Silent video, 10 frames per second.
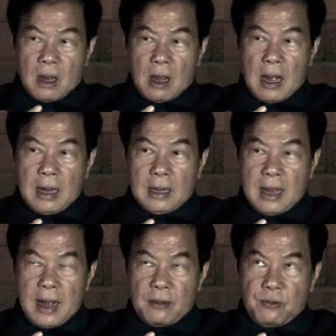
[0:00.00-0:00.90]
And
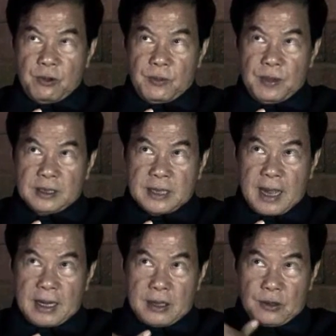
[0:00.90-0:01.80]
that will be
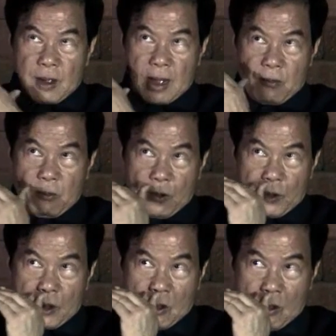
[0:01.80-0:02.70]
started to have what
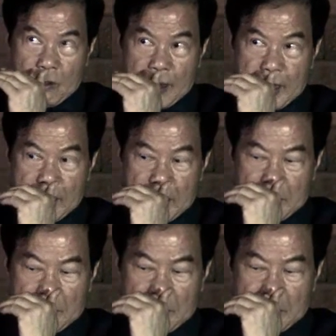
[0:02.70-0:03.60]
we call by
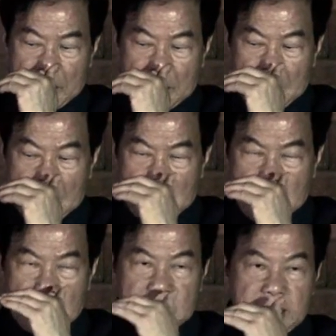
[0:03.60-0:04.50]

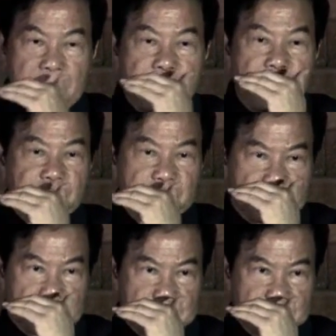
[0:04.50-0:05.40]
a separation.
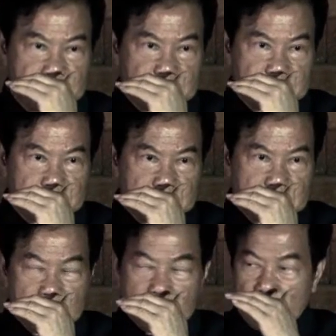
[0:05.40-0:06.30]

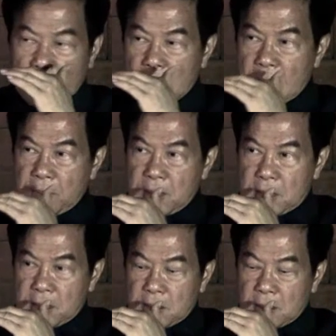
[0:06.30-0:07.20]
That
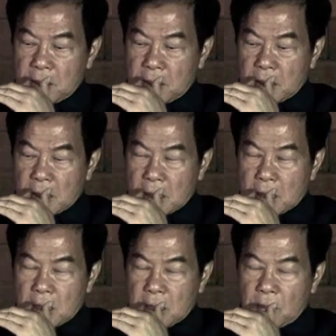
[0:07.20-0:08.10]
means
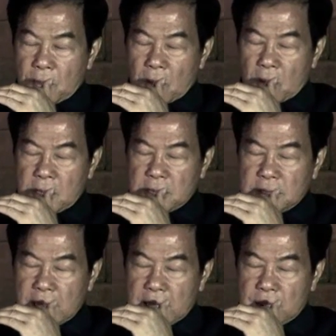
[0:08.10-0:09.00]
the body
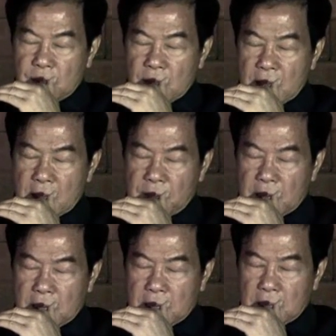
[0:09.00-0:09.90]
started to have
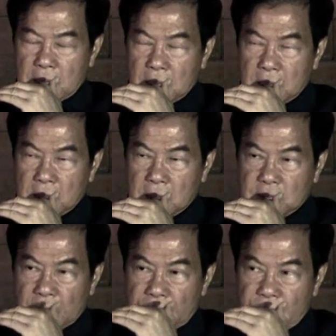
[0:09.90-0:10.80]
a
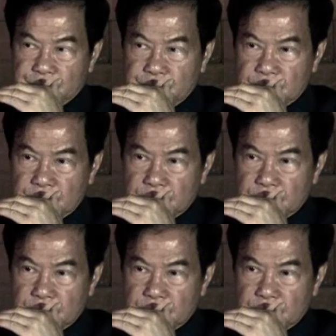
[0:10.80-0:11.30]
separation.